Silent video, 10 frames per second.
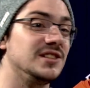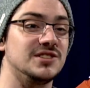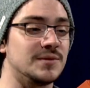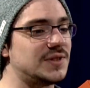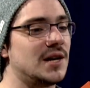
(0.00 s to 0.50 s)
and
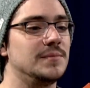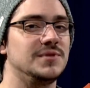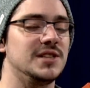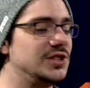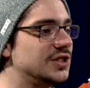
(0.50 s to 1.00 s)

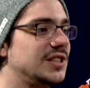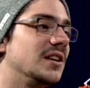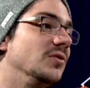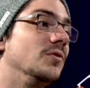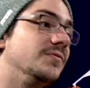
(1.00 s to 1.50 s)
sometimes they just get
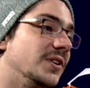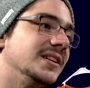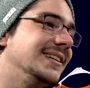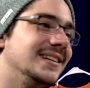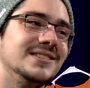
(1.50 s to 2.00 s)
a little
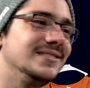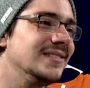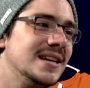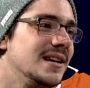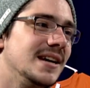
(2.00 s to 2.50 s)
funky, and
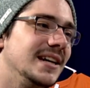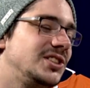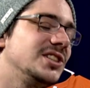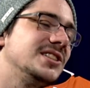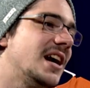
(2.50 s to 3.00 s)

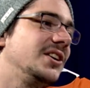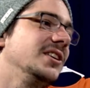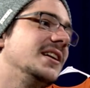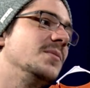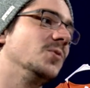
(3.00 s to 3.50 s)
it's just not
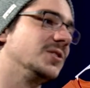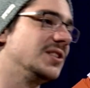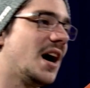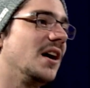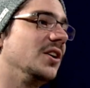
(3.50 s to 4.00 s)
good anymore. It's
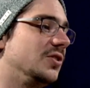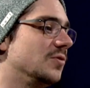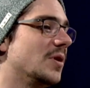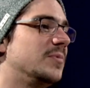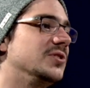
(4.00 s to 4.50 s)
not a good
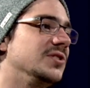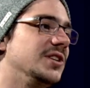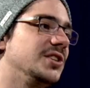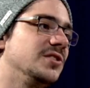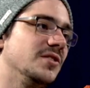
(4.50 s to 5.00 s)

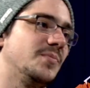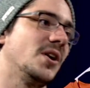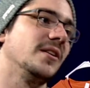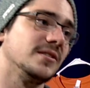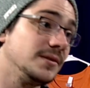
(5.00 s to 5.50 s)
representation of the
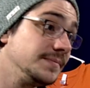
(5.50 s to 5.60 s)
product.